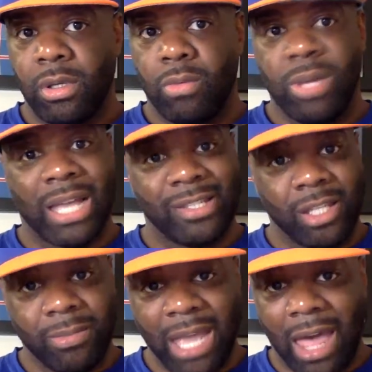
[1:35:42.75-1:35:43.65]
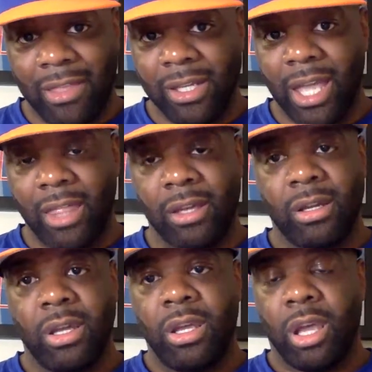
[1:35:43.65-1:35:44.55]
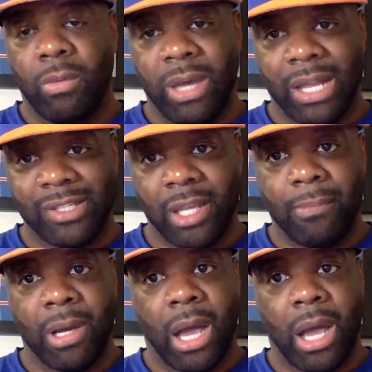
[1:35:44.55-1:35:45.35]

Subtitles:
We got to see them gather together, and we got to see it.